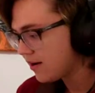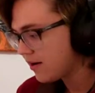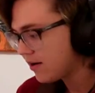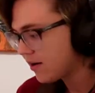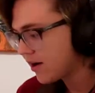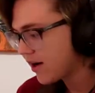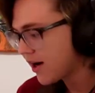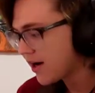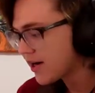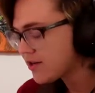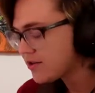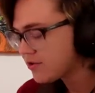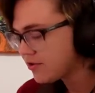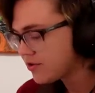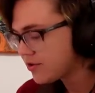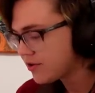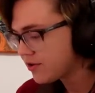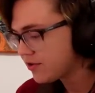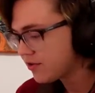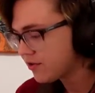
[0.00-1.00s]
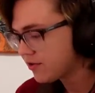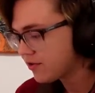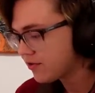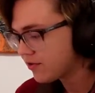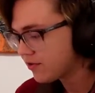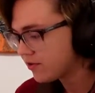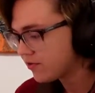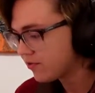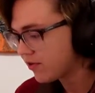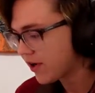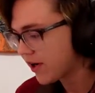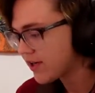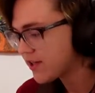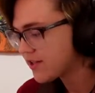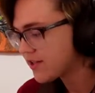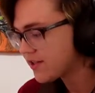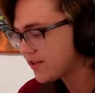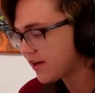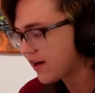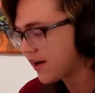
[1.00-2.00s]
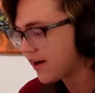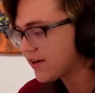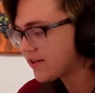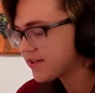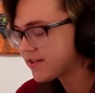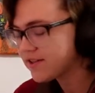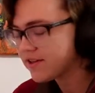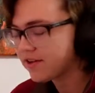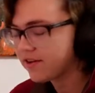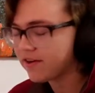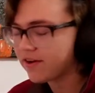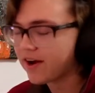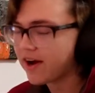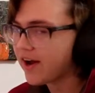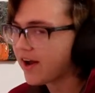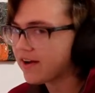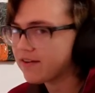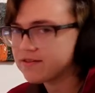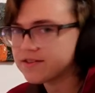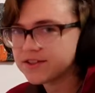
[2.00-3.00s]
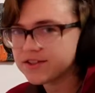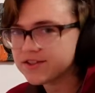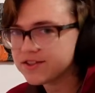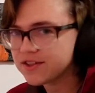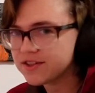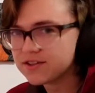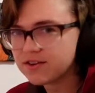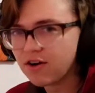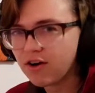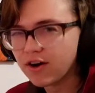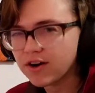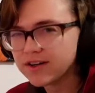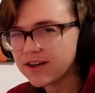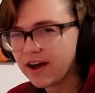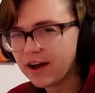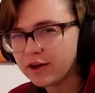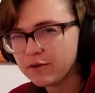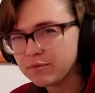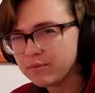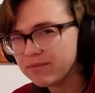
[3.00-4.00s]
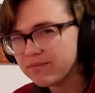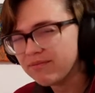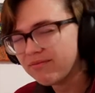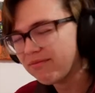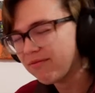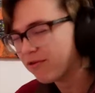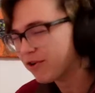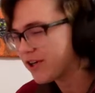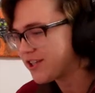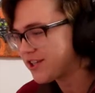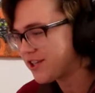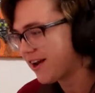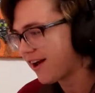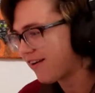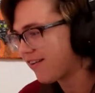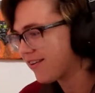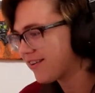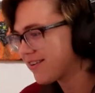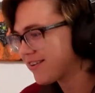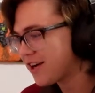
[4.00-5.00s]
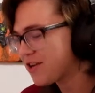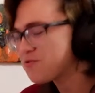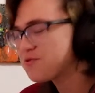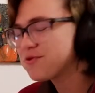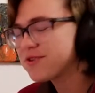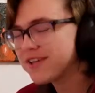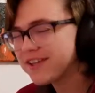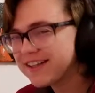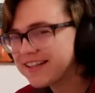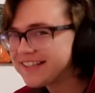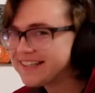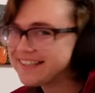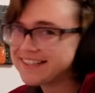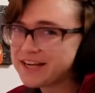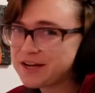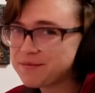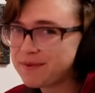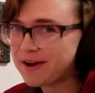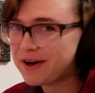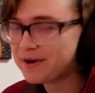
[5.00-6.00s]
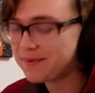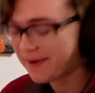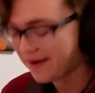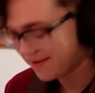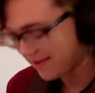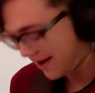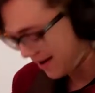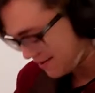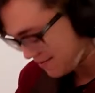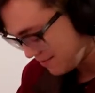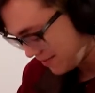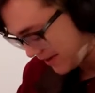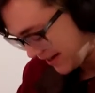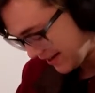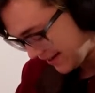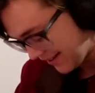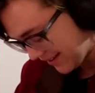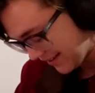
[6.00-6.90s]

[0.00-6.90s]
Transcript: I do too. I have just such a hard time reaching out. I really need to get better about that, but